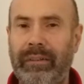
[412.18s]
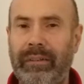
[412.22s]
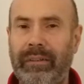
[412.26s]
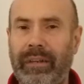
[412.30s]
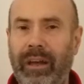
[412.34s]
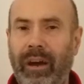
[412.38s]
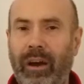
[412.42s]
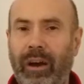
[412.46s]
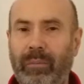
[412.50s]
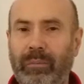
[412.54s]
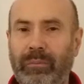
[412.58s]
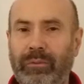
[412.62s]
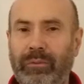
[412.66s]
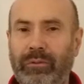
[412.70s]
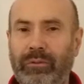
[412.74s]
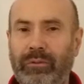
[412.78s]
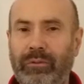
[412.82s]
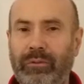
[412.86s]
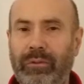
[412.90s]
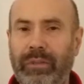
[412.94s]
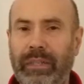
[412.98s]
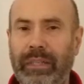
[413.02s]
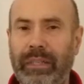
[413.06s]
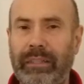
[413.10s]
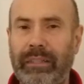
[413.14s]
comes
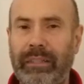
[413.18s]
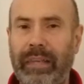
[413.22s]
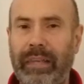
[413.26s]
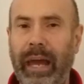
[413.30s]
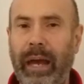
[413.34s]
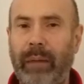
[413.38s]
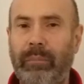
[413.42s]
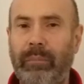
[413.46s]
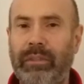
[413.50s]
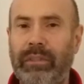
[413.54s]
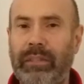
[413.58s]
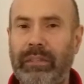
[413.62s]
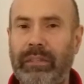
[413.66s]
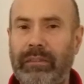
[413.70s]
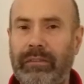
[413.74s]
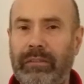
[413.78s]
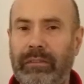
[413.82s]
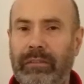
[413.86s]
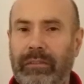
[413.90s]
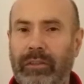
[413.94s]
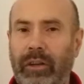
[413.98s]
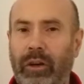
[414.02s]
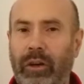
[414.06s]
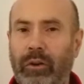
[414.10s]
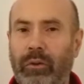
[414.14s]
through these gaps. It's
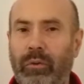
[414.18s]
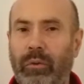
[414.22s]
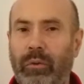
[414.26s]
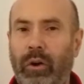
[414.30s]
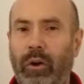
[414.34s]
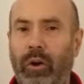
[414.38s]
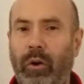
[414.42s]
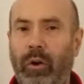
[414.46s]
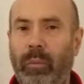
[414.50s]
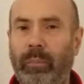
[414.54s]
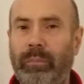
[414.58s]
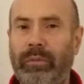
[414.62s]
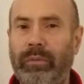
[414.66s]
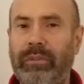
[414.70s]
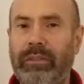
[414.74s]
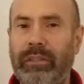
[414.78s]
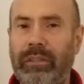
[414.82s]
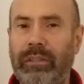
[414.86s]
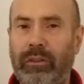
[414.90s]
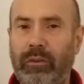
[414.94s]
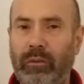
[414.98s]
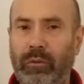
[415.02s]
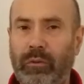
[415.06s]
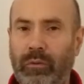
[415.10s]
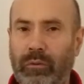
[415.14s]
no
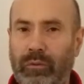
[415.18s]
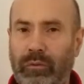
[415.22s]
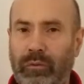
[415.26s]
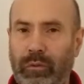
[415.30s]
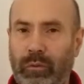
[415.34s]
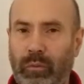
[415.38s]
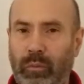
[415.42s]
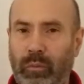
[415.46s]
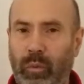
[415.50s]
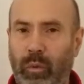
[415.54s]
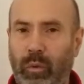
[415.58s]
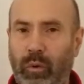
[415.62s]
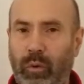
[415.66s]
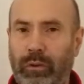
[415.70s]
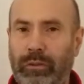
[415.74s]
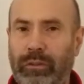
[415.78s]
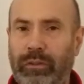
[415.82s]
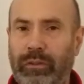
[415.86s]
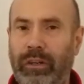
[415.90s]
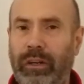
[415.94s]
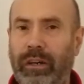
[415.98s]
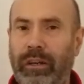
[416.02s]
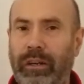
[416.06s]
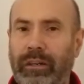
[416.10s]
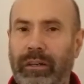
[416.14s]
obstacle for
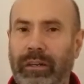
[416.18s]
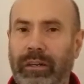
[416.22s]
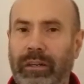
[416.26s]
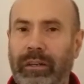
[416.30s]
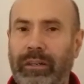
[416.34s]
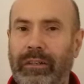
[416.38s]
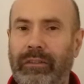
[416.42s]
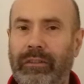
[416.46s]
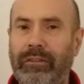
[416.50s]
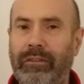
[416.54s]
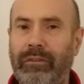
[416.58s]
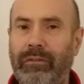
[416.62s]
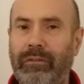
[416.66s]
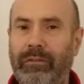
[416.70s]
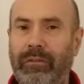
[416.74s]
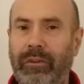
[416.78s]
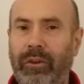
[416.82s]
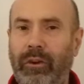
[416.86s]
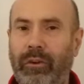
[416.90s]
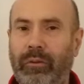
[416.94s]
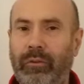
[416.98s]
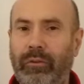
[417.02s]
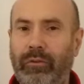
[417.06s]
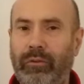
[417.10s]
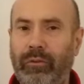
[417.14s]
water to
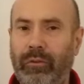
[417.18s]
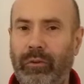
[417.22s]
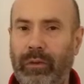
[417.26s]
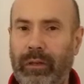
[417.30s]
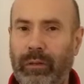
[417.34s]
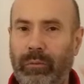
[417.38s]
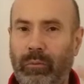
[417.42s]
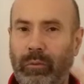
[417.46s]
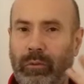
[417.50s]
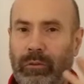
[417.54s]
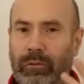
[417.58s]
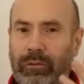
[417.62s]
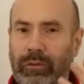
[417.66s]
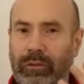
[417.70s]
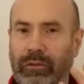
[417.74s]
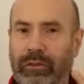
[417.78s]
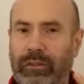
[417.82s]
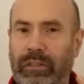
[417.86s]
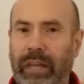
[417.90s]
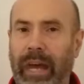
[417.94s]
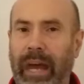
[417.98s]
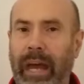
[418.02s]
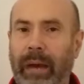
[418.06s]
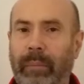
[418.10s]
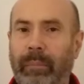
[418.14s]
flow through. It will
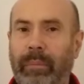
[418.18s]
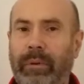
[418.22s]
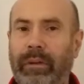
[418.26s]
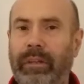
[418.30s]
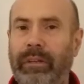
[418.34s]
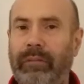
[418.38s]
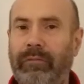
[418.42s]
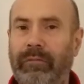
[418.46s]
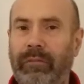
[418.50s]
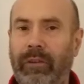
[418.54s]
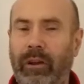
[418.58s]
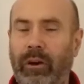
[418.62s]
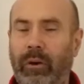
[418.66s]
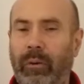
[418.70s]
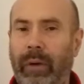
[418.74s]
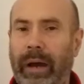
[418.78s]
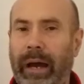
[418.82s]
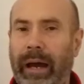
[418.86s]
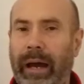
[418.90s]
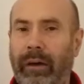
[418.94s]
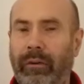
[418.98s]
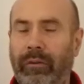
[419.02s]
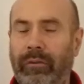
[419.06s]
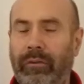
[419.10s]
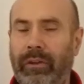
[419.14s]
just happily flow
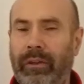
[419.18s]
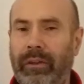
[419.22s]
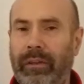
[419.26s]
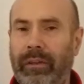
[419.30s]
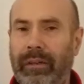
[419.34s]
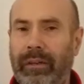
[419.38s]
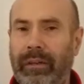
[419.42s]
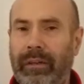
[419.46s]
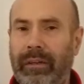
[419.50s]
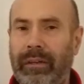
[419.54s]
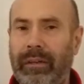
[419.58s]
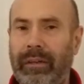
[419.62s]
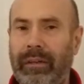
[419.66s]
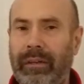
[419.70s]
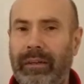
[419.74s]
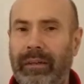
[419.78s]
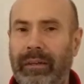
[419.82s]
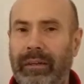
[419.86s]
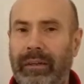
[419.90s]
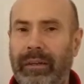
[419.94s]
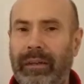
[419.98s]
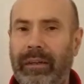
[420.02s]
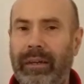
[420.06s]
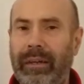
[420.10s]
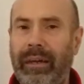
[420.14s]
out.
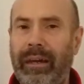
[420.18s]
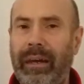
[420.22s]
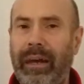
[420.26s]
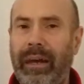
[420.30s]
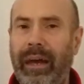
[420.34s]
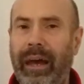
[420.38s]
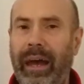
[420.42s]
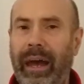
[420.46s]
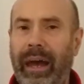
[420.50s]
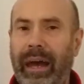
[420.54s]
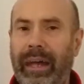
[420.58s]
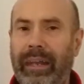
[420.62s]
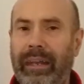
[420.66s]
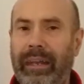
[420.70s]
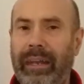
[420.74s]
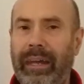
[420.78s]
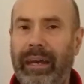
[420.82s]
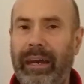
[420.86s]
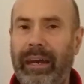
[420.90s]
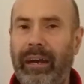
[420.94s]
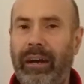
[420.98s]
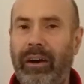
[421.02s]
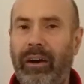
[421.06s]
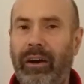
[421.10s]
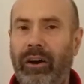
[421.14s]
And
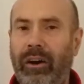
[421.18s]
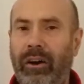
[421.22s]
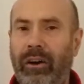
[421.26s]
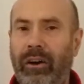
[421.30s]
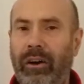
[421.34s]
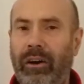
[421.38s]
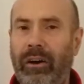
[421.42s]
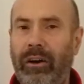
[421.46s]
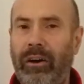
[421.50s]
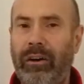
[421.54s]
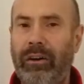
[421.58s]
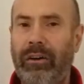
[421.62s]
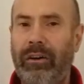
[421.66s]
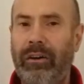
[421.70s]
there are